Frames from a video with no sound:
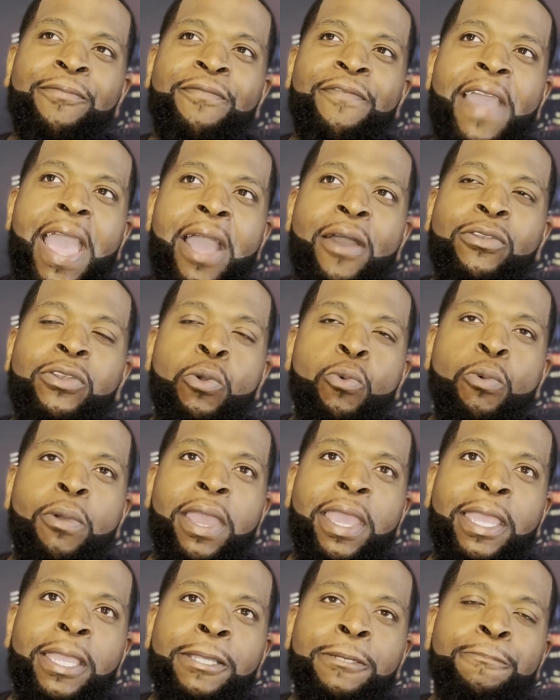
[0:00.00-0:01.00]
found a
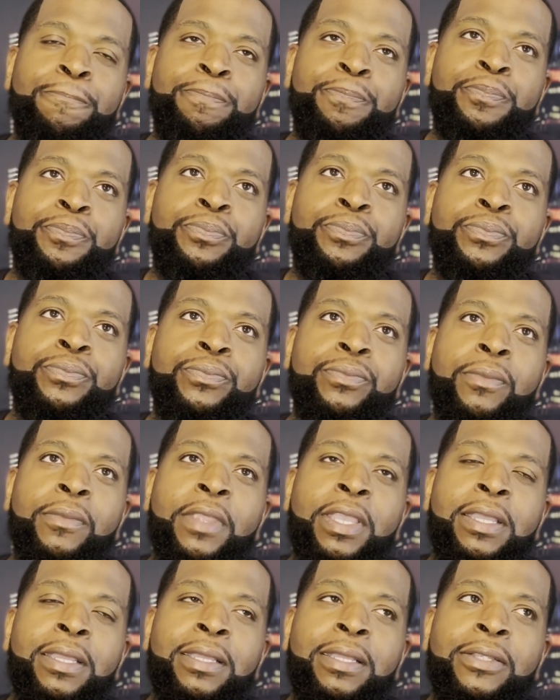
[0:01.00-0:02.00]
way
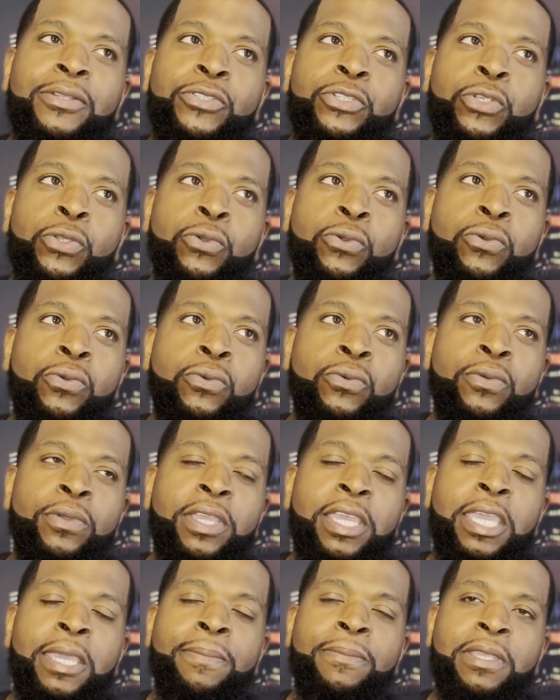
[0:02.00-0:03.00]
to
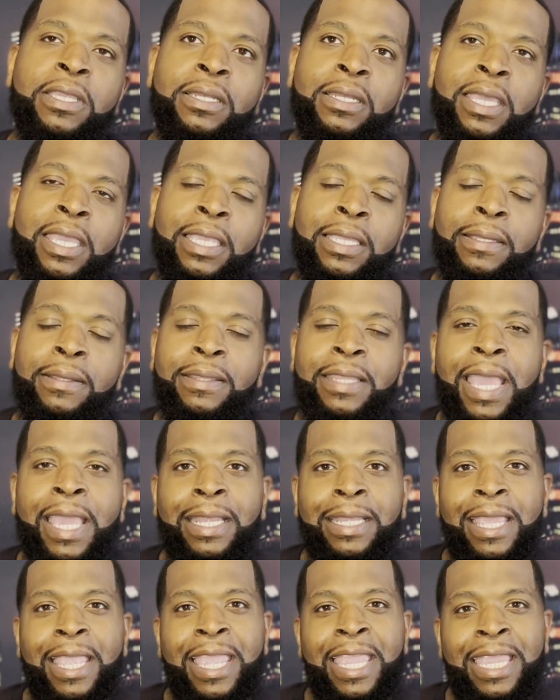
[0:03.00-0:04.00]
emulate
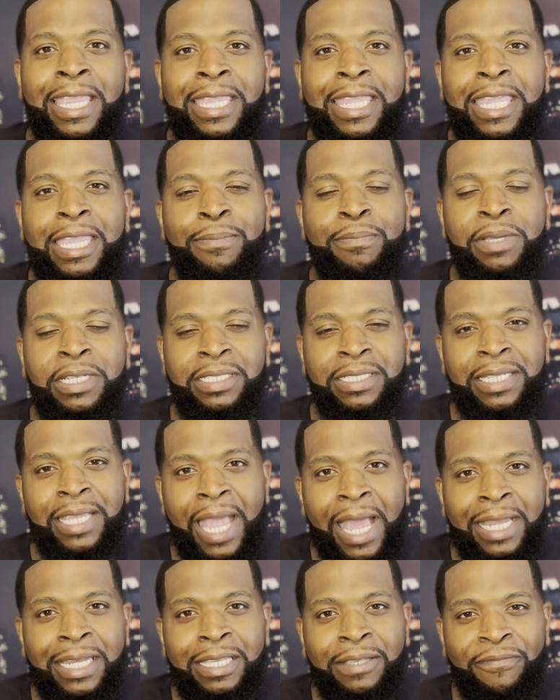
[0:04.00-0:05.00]
that inky
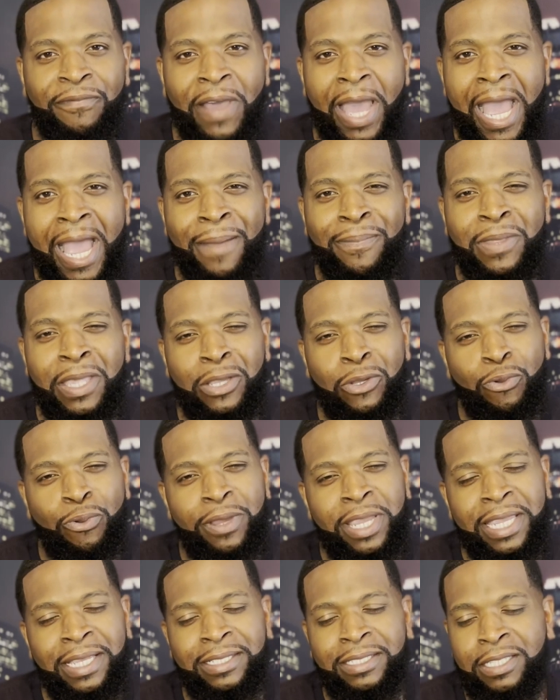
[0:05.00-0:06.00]
metallic vibe that
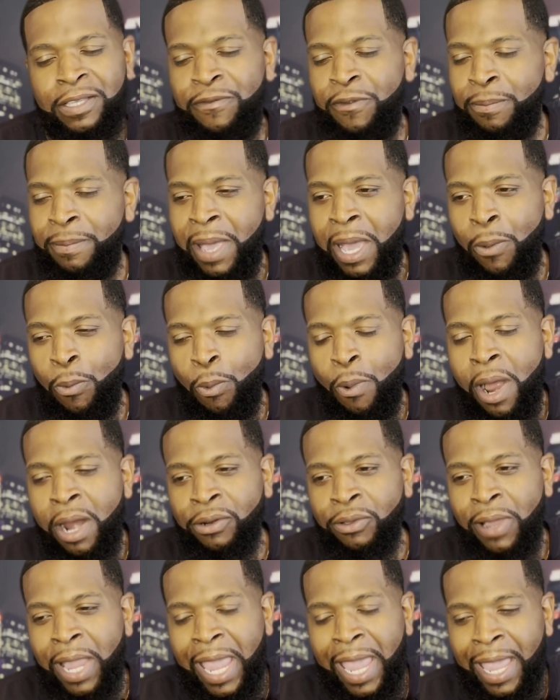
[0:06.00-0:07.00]
Creed's Silver Mountain
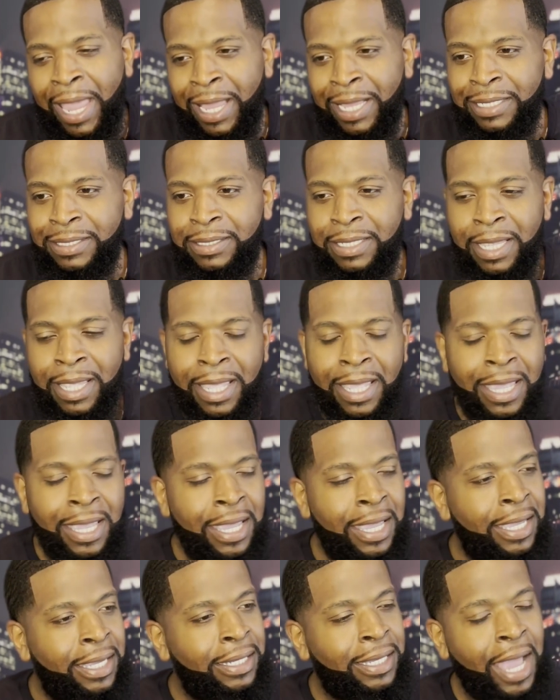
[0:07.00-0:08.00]
Water has.
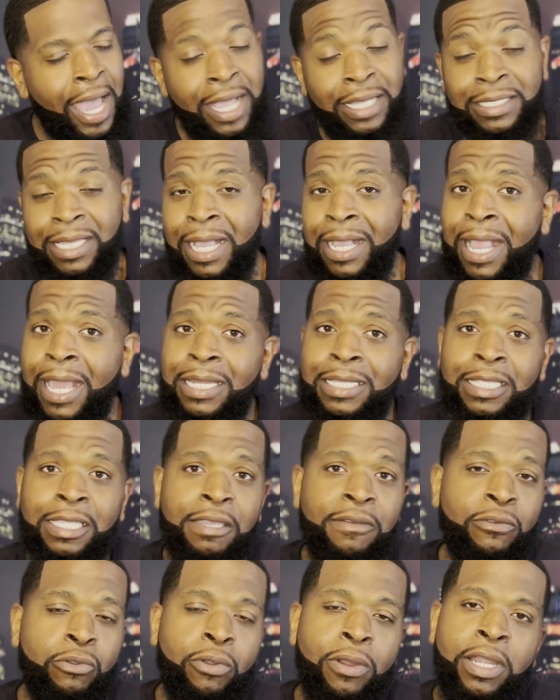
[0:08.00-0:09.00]
Guys, I got to
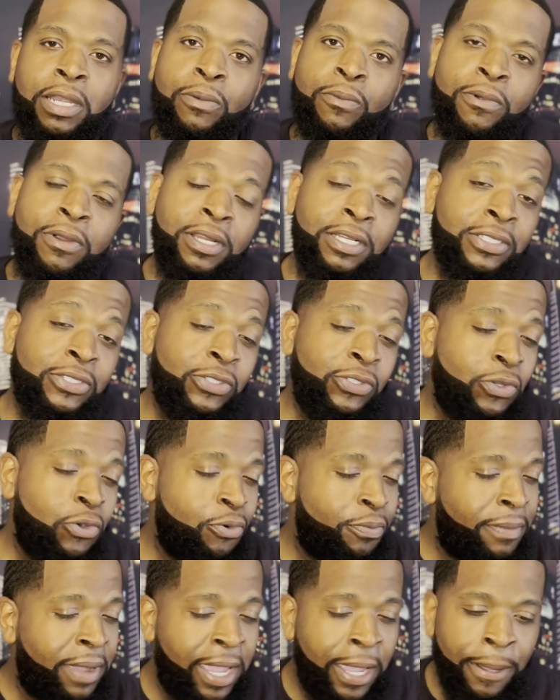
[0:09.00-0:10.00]
give credit where it's
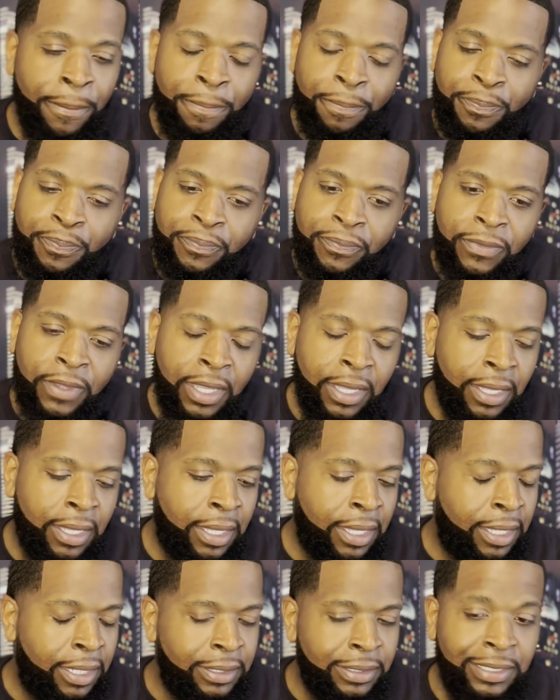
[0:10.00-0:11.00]
due, man.
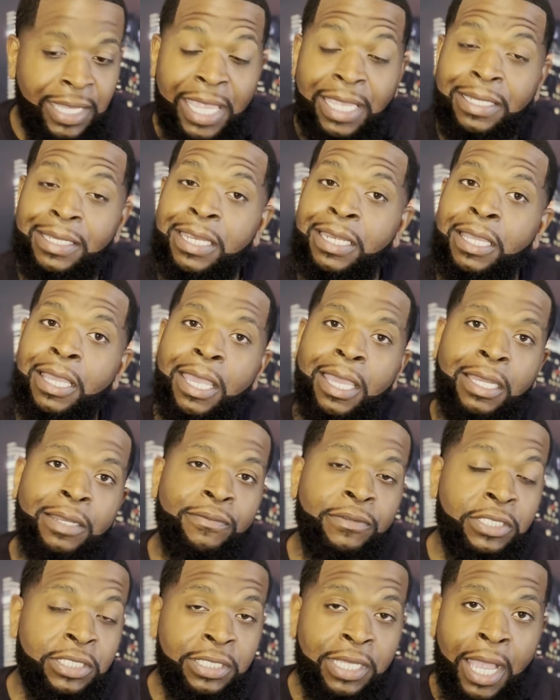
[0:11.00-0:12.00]
They did a hell
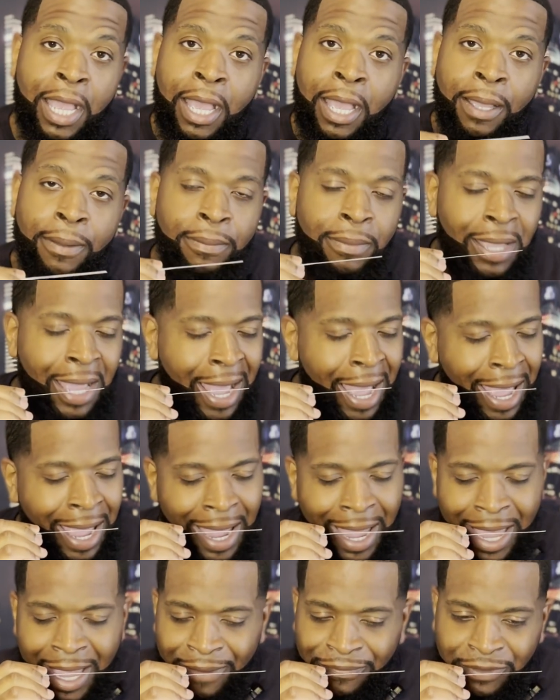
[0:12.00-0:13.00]
of a job. I
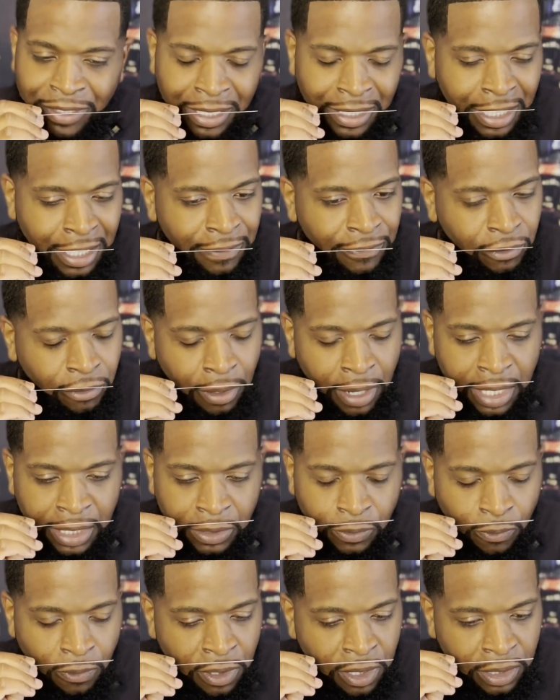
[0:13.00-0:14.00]
have to give
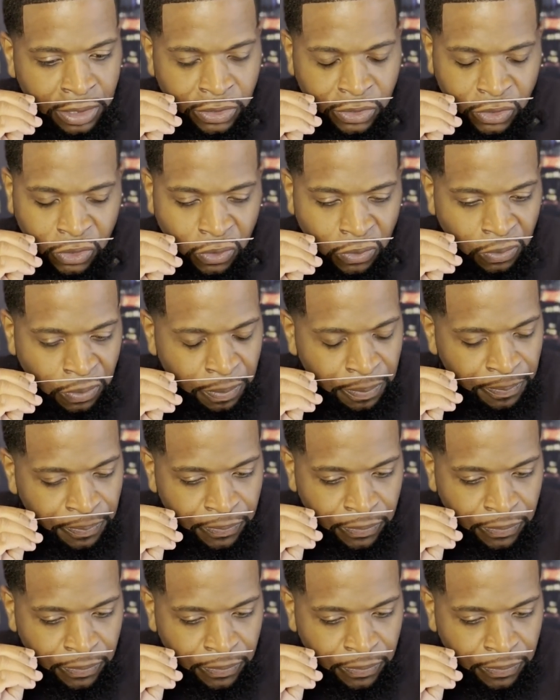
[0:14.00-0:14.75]
credit where it's due.